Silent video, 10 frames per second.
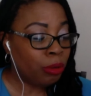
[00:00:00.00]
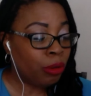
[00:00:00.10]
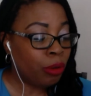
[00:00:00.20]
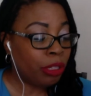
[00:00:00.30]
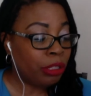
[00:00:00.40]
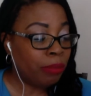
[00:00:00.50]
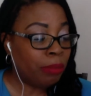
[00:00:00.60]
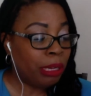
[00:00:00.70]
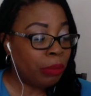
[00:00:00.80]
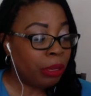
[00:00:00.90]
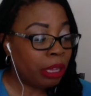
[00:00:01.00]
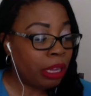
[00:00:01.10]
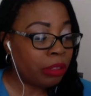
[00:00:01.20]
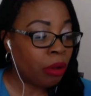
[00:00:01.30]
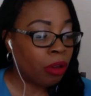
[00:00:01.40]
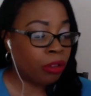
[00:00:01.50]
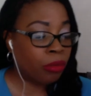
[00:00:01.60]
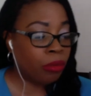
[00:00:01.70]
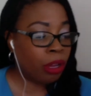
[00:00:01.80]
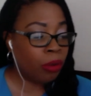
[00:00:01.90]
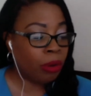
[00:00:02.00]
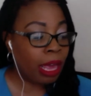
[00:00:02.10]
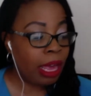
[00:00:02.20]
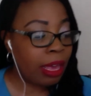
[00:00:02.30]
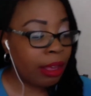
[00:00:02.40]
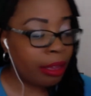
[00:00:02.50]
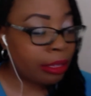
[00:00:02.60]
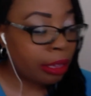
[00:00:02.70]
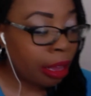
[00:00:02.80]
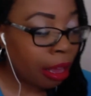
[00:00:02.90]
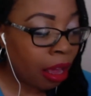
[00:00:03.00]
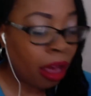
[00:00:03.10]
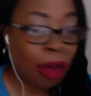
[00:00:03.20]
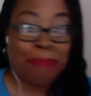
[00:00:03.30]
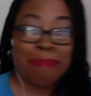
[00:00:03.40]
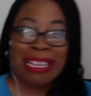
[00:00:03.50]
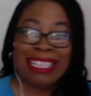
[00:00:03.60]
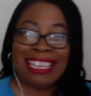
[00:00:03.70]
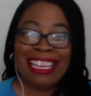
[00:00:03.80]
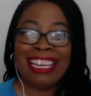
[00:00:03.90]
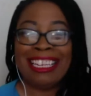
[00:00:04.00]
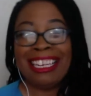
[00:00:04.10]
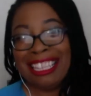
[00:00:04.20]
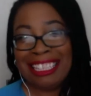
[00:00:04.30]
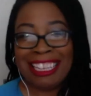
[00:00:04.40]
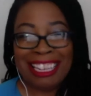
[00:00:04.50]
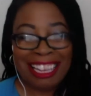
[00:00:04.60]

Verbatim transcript: going to be with us, also known as uh, Busy Lizzie.